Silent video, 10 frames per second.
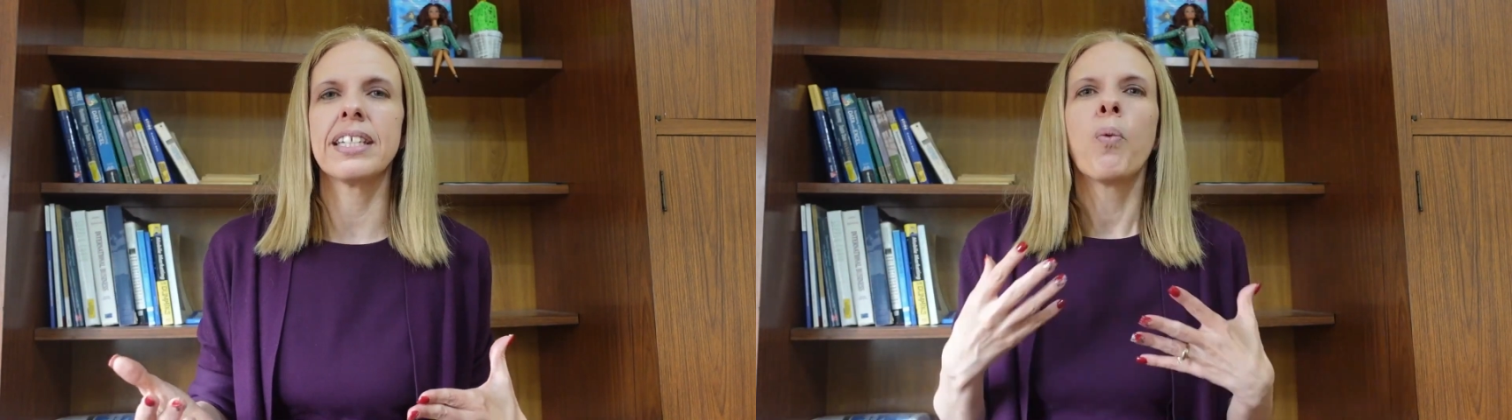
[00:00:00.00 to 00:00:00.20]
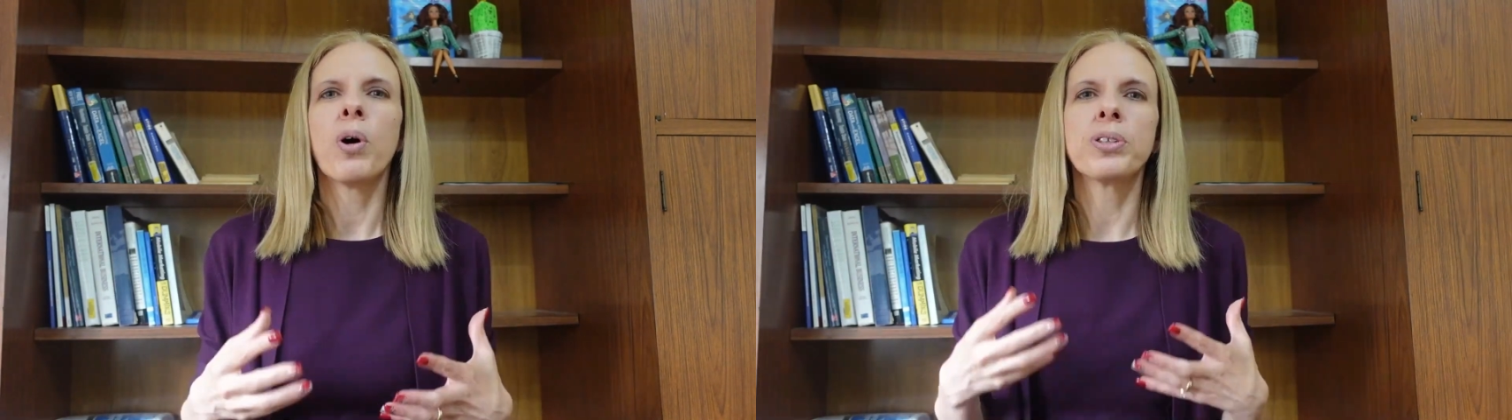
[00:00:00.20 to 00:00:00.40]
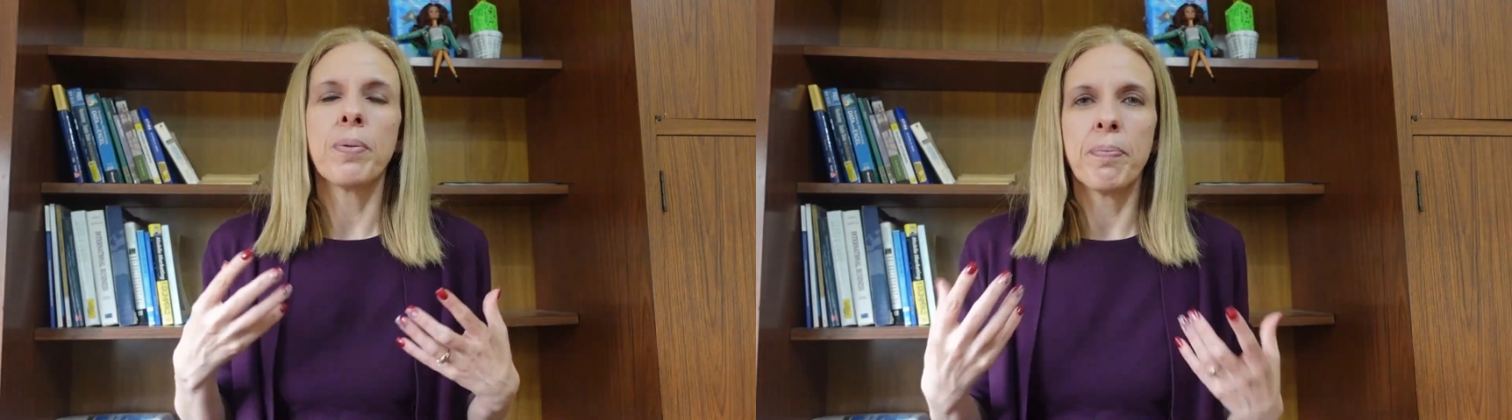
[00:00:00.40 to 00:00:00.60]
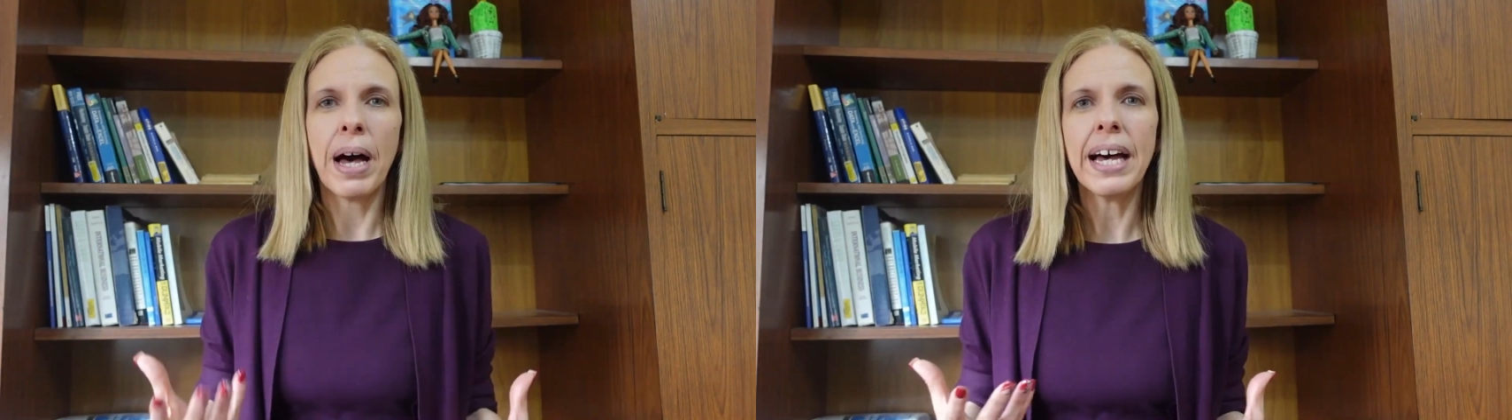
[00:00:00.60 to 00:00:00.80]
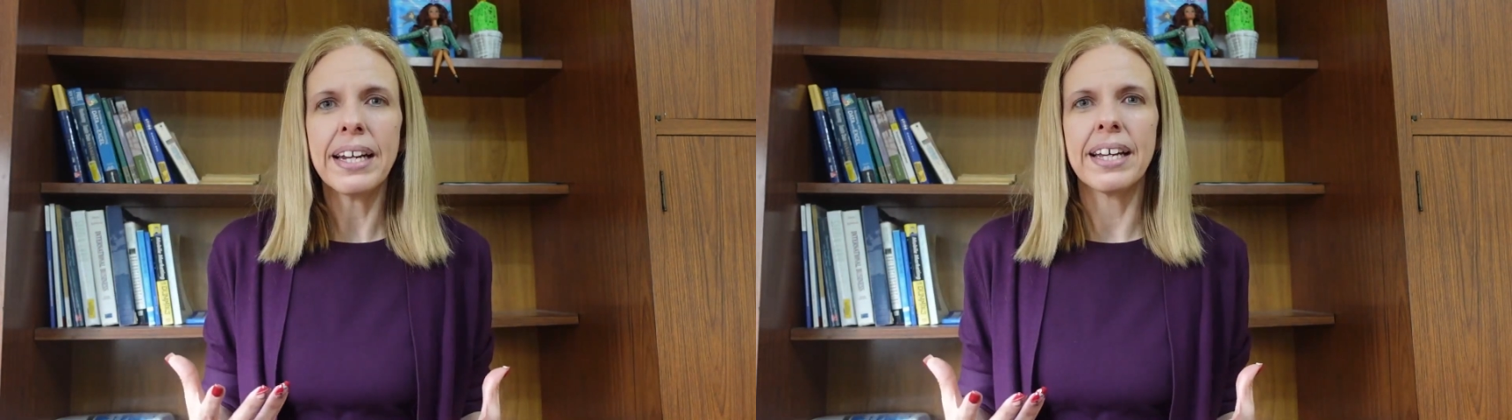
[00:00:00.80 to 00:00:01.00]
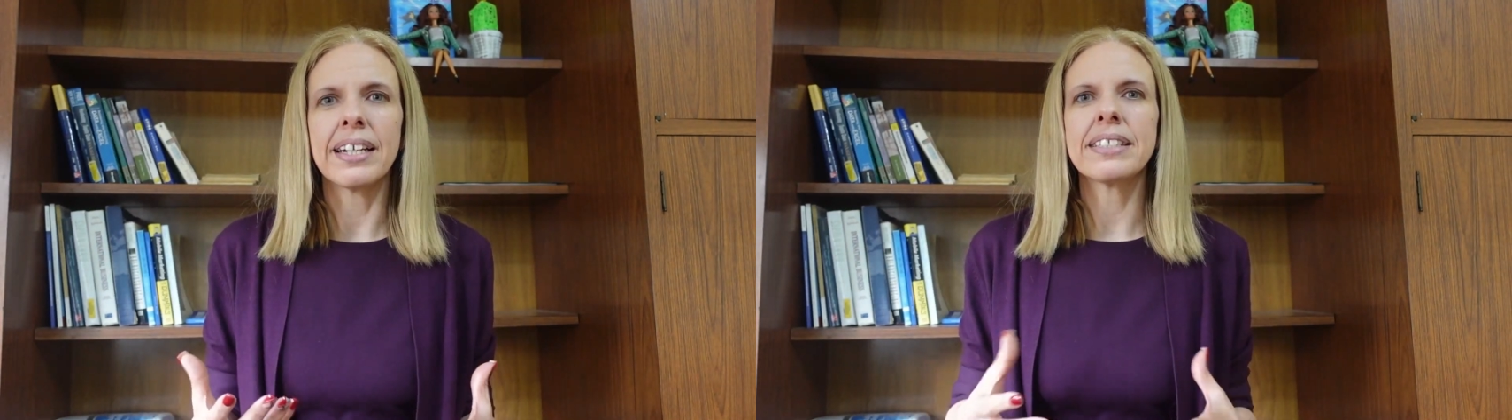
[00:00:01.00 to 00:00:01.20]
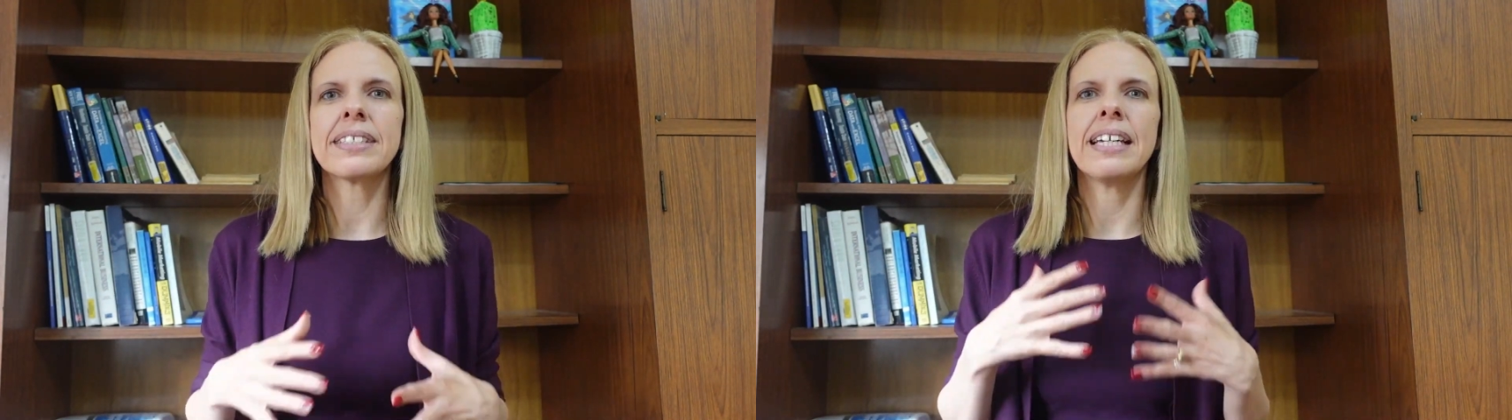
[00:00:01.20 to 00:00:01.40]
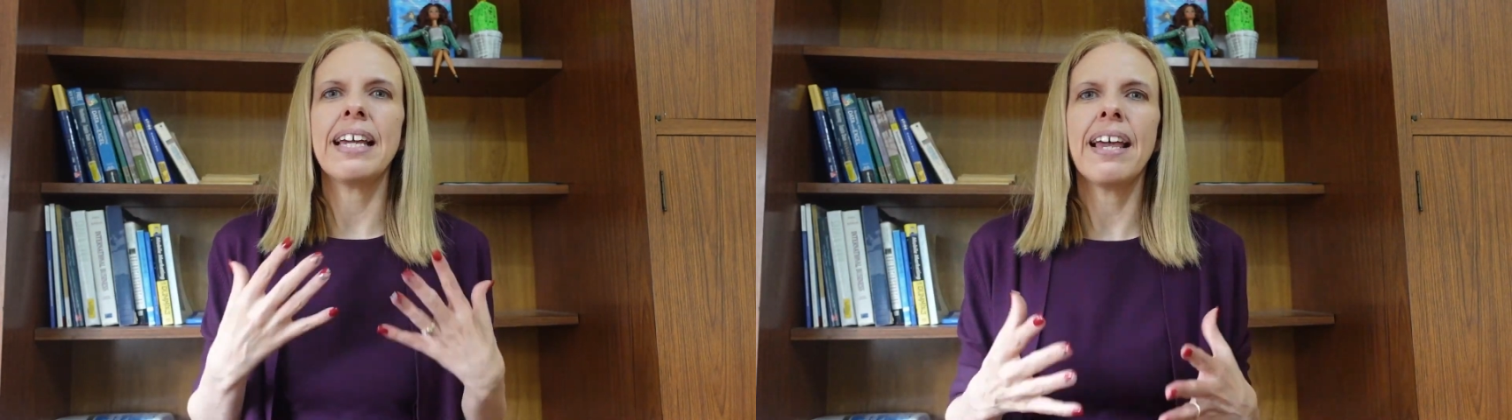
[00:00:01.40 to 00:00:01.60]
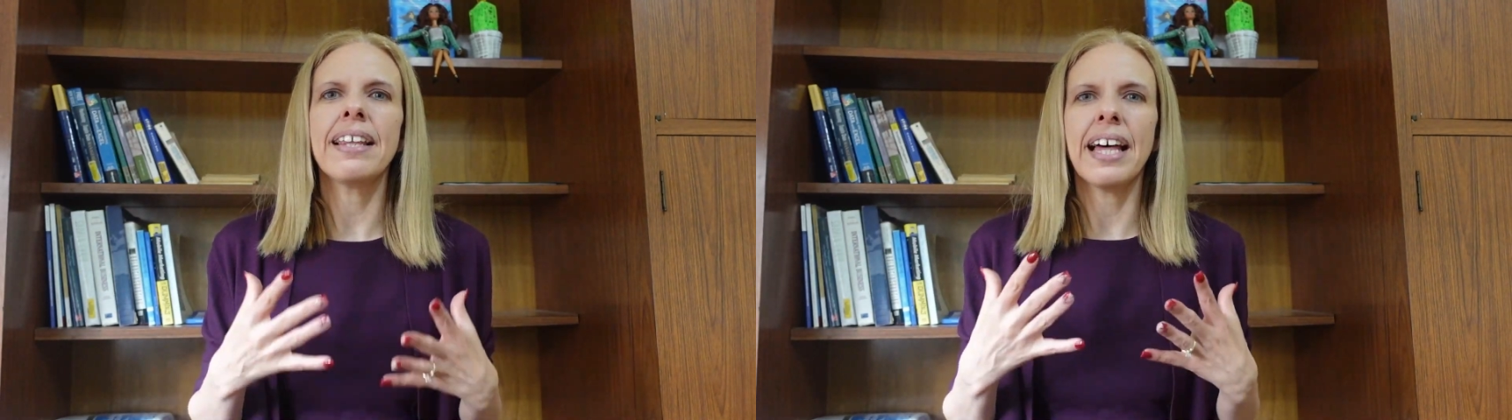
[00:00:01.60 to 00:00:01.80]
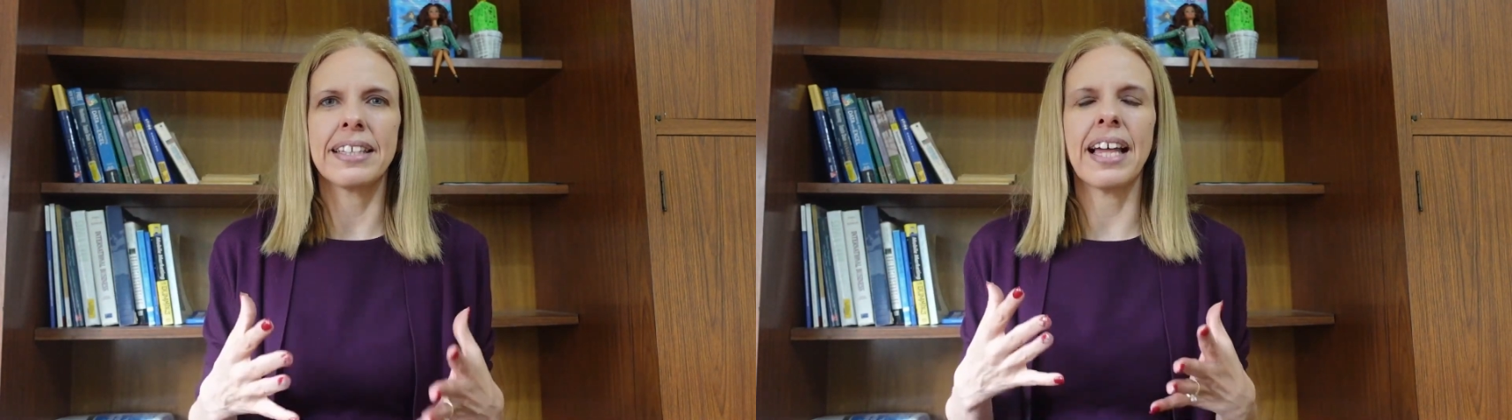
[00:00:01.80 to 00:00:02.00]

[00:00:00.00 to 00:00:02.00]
What matters is that